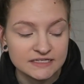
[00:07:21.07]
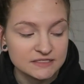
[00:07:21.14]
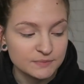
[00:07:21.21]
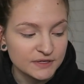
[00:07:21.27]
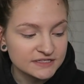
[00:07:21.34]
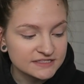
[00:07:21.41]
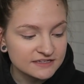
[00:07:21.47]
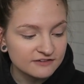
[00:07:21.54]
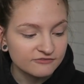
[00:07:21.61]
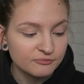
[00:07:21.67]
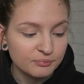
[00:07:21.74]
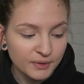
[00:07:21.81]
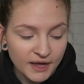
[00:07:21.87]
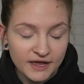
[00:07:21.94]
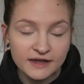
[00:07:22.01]

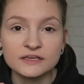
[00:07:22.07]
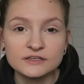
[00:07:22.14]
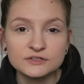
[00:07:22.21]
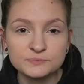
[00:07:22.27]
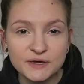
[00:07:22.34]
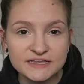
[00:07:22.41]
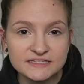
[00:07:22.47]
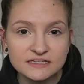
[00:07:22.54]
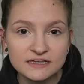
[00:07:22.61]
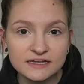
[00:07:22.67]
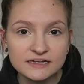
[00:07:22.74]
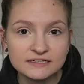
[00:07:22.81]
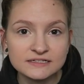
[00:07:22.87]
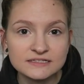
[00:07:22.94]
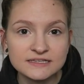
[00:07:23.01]
expensive, but you basically
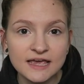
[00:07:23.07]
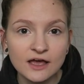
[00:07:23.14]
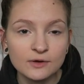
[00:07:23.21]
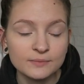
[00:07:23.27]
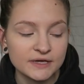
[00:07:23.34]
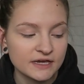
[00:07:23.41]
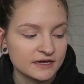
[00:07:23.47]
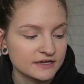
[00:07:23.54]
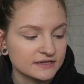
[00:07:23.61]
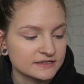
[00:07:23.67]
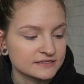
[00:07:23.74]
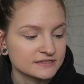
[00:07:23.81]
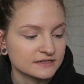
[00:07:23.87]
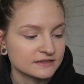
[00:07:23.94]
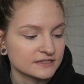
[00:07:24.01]
get a discount
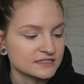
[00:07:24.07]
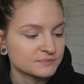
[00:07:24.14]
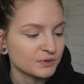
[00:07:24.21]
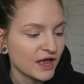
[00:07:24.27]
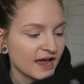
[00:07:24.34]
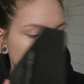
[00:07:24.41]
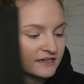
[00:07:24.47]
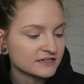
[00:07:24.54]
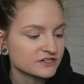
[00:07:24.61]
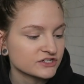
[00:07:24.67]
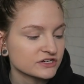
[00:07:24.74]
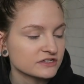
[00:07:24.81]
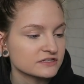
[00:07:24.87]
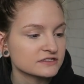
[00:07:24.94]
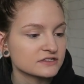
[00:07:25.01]
because these black
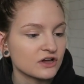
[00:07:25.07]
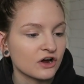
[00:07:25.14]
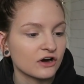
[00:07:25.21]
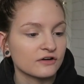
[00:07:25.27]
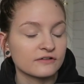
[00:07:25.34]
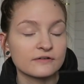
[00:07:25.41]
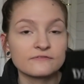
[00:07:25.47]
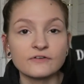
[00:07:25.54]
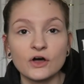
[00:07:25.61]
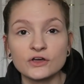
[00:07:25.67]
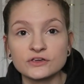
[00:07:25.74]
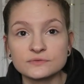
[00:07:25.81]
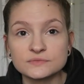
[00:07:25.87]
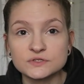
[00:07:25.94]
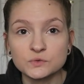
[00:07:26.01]
editions are
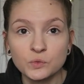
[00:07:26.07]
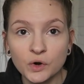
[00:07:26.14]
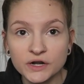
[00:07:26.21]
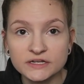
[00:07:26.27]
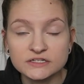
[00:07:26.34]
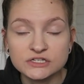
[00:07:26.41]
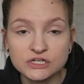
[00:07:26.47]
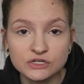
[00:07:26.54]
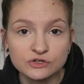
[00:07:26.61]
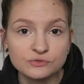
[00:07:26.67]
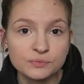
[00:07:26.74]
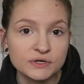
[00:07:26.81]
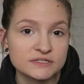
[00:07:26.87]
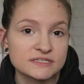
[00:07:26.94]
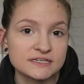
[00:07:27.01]
volumes 1 and
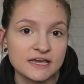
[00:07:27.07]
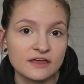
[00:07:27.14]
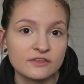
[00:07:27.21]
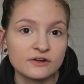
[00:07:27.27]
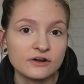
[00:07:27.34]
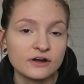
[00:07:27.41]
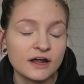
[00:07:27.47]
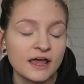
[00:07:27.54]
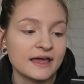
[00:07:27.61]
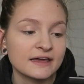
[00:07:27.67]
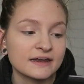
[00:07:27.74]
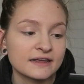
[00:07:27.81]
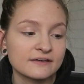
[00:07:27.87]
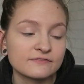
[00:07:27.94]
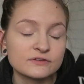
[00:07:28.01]
2 put together,
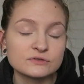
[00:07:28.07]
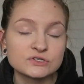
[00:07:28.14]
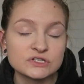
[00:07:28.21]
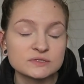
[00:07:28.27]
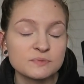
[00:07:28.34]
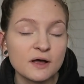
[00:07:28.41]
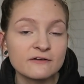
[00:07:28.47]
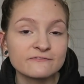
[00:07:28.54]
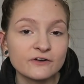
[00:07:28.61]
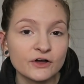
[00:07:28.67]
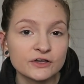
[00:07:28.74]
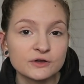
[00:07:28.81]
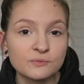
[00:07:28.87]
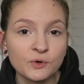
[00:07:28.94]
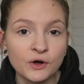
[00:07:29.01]
and if you just bought
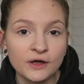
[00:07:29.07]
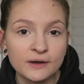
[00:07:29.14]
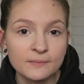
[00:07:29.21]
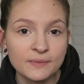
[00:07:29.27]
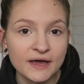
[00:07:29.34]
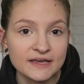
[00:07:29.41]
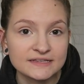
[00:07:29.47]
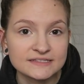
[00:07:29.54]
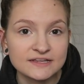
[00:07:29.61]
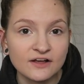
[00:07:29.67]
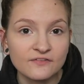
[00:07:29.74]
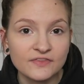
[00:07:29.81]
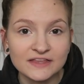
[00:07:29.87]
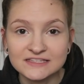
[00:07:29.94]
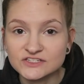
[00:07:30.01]
volume 1 by
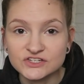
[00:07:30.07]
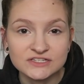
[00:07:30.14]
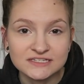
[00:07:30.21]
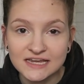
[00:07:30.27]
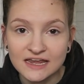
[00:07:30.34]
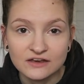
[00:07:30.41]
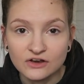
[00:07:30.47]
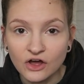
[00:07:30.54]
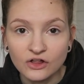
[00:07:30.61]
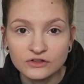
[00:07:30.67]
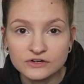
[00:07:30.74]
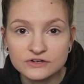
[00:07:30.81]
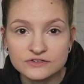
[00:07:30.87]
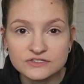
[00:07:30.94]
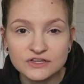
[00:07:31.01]
itself, that's just
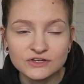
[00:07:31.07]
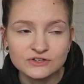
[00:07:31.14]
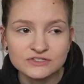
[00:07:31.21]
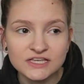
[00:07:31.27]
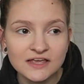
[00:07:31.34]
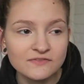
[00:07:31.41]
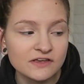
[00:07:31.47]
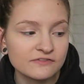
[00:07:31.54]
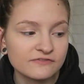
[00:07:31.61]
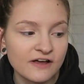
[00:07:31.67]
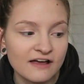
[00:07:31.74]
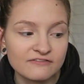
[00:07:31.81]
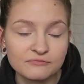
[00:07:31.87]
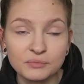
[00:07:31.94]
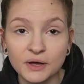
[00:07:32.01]
$10, so you're saving
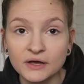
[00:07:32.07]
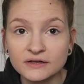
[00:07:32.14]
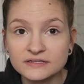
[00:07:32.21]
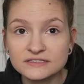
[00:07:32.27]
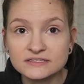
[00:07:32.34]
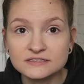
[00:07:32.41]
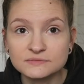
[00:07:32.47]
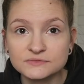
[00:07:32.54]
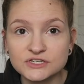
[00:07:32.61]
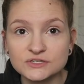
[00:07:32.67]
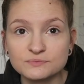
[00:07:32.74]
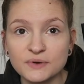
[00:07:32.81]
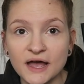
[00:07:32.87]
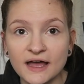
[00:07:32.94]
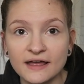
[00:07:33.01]
$5
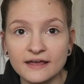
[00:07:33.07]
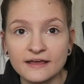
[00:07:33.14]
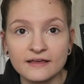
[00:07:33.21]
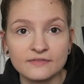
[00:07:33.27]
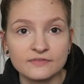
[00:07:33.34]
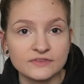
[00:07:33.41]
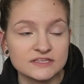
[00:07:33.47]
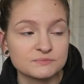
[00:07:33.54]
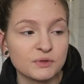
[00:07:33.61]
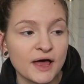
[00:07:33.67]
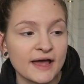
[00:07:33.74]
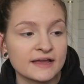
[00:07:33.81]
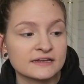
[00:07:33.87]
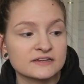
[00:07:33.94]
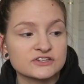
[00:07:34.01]
just buying these
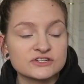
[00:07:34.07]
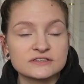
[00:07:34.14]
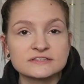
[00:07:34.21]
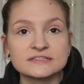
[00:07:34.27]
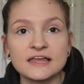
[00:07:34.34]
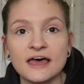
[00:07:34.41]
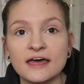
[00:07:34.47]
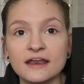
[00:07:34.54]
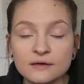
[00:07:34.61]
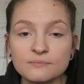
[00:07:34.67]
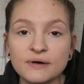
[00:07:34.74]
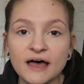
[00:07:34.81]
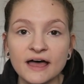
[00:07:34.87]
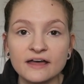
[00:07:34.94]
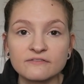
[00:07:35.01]
black editions that
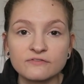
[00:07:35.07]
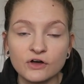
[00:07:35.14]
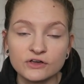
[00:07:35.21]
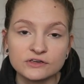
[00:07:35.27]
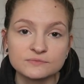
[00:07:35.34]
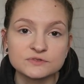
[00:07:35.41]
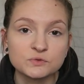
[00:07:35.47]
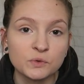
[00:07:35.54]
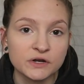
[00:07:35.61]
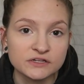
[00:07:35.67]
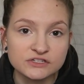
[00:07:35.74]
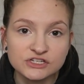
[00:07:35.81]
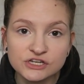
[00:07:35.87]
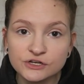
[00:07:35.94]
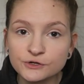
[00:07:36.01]
combine volumes 1
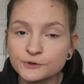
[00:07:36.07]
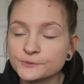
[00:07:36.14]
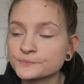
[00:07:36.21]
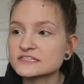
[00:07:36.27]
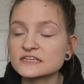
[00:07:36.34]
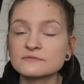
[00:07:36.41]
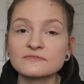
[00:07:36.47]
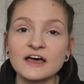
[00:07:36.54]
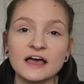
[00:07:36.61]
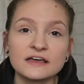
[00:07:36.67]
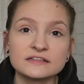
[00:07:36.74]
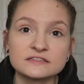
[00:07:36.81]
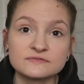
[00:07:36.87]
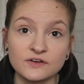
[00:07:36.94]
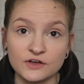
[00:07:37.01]
and 2. This
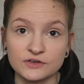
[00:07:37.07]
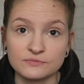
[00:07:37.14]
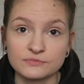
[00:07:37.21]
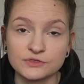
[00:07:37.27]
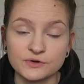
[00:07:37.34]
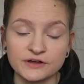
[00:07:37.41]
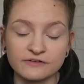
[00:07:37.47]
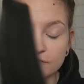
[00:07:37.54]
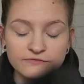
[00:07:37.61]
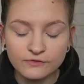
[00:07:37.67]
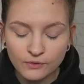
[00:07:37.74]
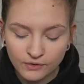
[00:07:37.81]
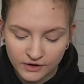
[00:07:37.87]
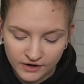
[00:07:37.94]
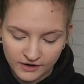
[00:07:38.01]
combines volume 3 and
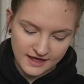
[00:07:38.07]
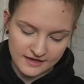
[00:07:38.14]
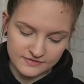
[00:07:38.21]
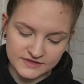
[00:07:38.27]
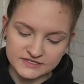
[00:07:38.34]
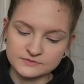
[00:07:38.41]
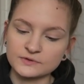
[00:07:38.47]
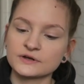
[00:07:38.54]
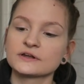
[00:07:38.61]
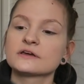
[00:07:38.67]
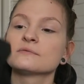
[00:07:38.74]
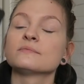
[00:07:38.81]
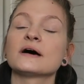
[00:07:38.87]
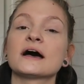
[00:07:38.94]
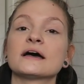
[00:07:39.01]
4, and this one
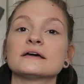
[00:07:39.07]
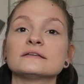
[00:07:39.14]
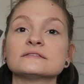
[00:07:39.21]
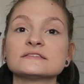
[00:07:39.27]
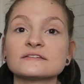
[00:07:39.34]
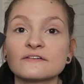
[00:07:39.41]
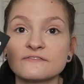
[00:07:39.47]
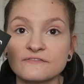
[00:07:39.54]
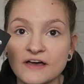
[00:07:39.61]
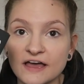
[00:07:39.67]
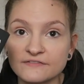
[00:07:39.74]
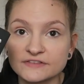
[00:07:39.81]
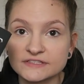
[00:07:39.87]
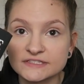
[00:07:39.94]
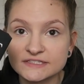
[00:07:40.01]
combines
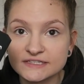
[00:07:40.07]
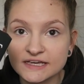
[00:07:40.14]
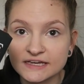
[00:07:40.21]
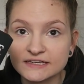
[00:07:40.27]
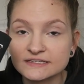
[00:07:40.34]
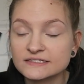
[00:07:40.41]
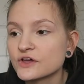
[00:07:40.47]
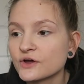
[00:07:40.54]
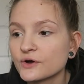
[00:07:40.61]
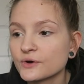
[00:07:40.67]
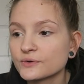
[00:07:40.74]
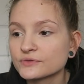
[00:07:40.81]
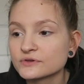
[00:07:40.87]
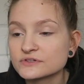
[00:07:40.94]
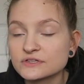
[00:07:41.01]
5 and 6.
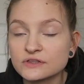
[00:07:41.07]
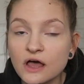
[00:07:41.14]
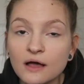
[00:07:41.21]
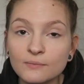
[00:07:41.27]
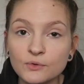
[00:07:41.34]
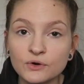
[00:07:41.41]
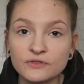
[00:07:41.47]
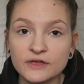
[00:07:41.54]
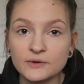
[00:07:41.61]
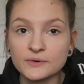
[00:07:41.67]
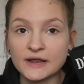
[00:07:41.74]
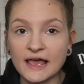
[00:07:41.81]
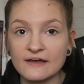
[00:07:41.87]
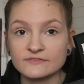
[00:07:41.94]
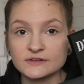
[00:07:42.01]
So there's a lot more that I
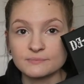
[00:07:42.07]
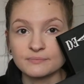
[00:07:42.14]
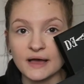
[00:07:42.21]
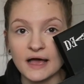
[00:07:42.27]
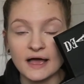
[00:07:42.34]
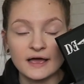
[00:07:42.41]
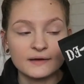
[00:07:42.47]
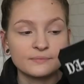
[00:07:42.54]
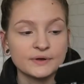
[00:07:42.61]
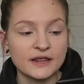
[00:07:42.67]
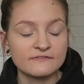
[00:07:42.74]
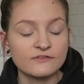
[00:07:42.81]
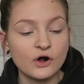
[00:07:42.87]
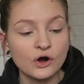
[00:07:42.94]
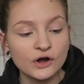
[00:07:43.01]
would have to buy, but
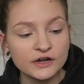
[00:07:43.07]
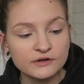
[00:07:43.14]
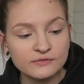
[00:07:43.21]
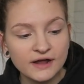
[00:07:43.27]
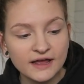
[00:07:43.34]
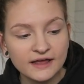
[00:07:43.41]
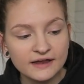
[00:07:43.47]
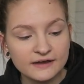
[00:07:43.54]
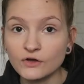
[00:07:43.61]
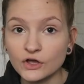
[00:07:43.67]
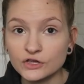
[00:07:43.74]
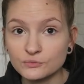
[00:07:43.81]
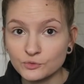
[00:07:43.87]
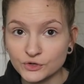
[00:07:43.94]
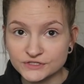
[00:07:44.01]
I've already read
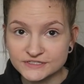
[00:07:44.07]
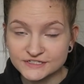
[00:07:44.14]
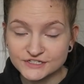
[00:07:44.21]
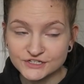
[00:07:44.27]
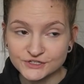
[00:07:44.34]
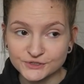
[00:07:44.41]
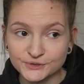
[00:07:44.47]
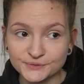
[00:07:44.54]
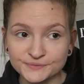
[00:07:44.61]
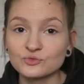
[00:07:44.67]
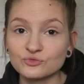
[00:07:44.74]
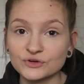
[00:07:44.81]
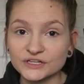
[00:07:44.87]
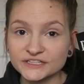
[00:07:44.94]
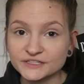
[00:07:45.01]
volume 1 and 2,
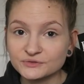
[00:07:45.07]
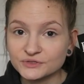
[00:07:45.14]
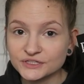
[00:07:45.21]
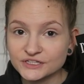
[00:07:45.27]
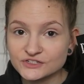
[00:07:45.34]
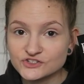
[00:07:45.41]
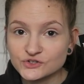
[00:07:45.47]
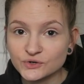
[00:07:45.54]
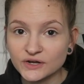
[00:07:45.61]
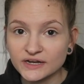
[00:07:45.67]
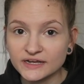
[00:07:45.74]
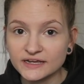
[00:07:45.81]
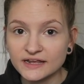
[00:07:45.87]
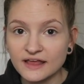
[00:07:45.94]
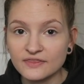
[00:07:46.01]
really enjoyed
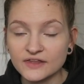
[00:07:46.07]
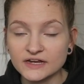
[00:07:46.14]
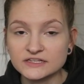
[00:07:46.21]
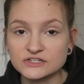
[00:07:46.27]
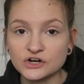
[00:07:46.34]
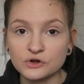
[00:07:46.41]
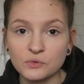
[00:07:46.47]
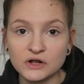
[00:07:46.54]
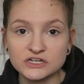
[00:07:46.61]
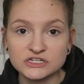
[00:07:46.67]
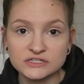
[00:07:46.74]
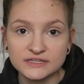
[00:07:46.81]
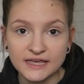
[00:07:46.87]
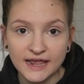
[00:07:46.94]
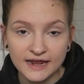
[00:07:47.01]
it, and then I started
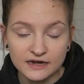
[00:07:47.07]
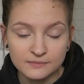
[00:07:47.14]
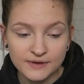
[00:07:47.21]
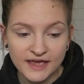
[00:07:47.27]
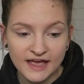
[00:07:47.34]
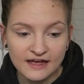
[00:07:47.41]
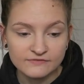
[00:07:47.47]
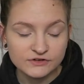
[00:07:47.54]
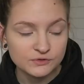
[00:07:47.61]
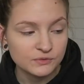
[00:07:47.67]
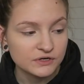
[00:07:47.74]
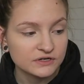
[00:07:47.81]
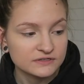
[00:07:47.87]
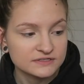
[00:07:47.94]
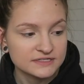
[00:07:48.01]
watching the anime
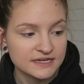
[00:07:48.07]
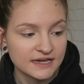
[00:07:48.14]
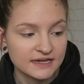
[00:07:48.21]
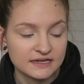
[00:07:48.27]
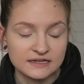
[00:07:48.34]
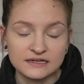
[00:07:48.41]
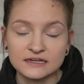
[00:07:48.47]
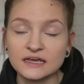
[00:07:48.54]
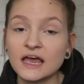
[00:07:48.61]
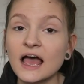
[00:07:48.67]
afterwards, and